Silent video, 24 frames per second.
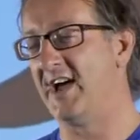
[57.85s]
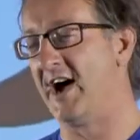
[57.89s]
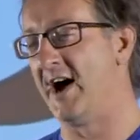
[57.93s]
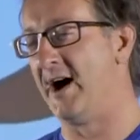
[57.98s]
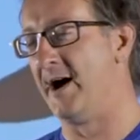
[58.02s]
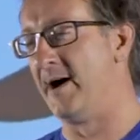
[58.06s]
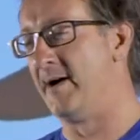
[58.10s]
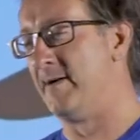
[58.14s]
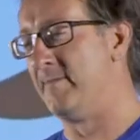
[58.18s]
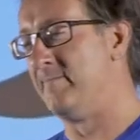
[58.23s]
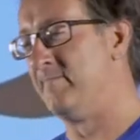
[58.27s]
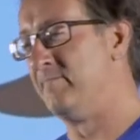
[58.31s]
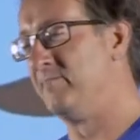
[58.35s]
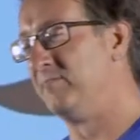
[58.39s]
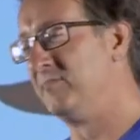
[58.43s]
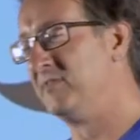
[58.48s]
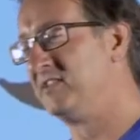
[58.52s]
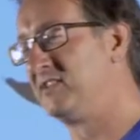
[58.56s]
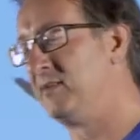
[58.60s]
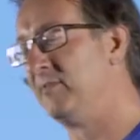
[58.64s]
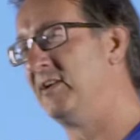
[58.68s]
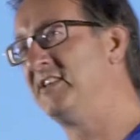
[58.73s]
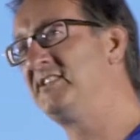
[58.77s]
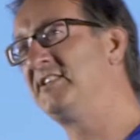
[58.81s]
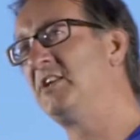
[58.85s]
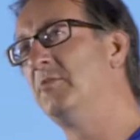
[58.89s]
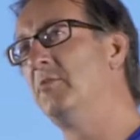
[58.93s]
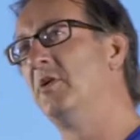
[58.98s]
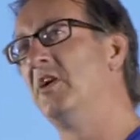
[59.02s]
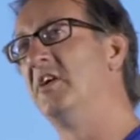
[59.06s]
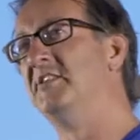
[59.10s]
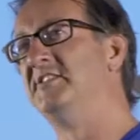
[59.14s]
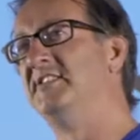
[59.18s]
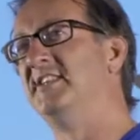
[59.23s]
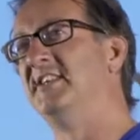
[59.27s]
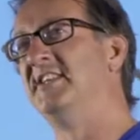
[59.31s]
Um, so basically
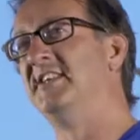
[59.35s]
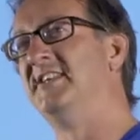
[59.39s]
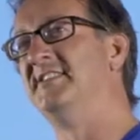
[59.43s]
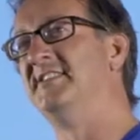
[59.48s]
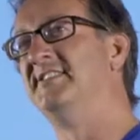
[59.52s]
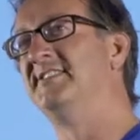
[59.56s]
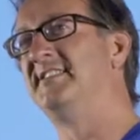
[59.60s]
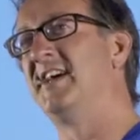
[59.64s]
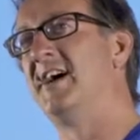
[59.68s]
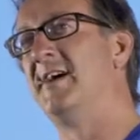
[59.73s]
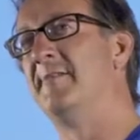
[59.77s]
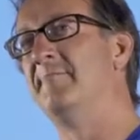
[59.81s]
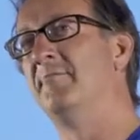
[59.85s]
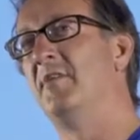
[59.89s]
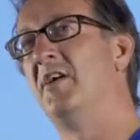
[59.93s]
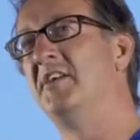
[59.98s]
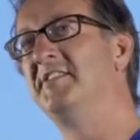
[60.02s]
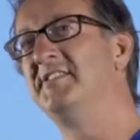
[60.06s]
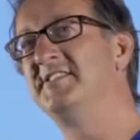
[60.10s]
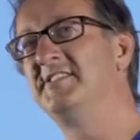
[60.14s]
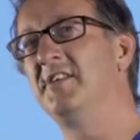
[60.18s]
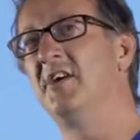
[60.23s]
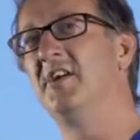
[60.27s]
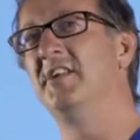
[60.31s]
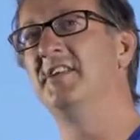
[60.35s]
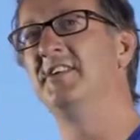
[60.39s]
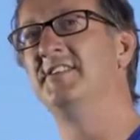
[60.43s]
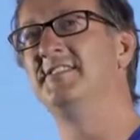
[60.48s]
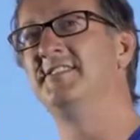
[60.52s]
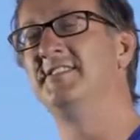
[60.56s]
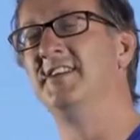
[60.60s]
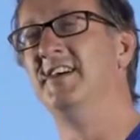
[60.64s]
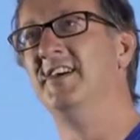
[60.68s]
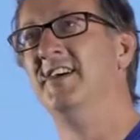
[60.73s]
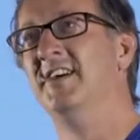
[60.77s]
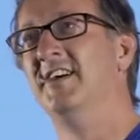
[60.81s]
what I did is um, I
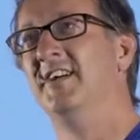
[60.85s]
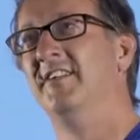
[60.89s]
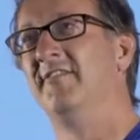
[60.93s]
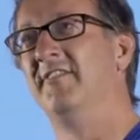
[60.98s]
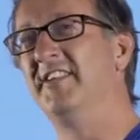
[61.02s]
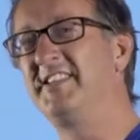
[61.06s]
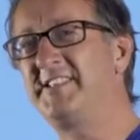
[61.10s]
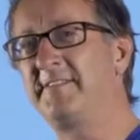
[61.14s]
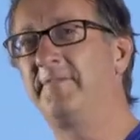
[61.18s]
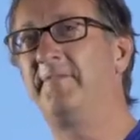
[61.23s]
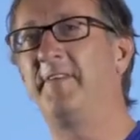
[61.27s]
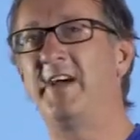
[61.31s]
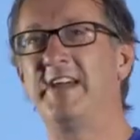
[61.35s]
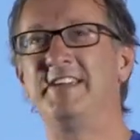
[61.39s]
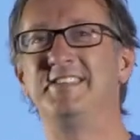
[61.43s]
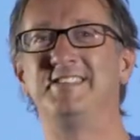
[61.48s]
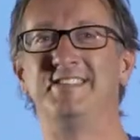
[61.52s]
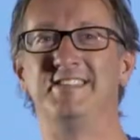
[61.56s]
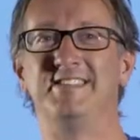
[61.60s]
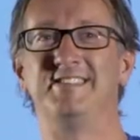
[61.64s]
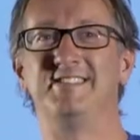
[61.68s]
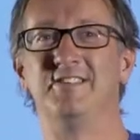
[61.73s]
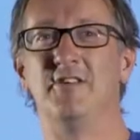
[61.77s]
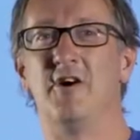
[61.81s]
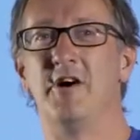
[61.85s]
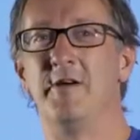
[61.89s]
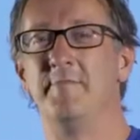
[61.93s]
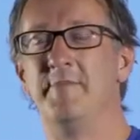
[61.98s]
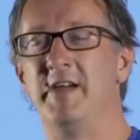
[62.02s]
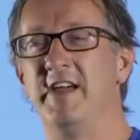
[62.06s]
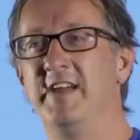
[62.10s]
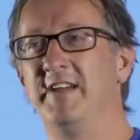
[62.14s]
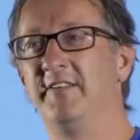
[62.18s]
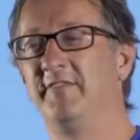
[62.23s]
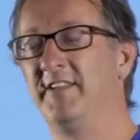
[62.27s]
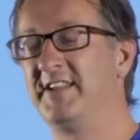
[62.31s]
decided, let's face this
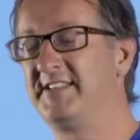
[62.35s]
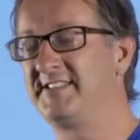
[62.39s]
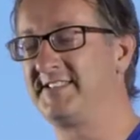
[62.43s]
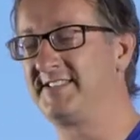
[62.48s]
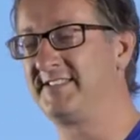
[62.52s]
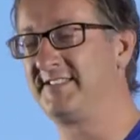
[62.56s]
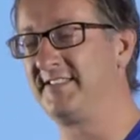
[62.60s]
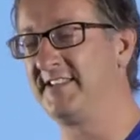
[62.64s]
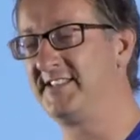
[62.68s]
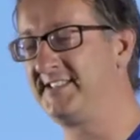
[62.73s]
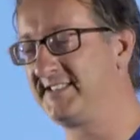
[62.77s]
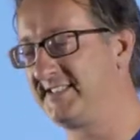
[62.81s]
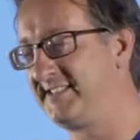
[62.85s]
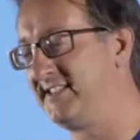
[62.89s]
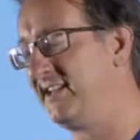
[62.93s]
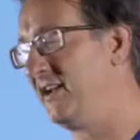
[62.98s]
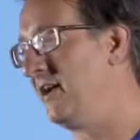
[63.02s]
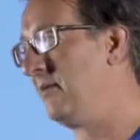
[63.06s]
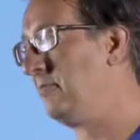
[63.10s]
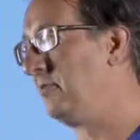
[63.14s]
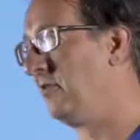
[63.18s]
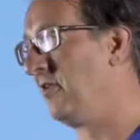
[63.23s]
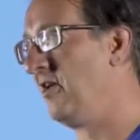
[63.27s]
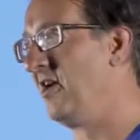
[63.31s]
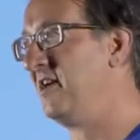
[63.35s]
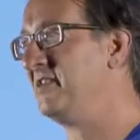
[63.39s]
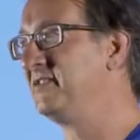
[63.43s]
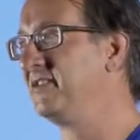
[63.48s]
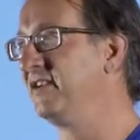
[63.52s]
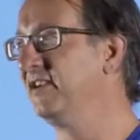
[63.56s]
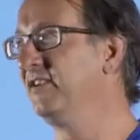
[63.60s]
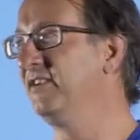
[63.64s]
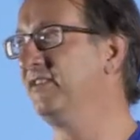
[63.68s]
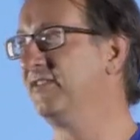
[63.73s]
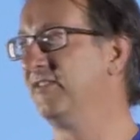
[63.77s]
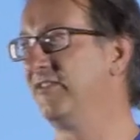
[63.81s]
nightmare. Let's, let's sit up
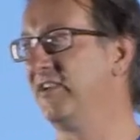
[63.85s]
Eliza.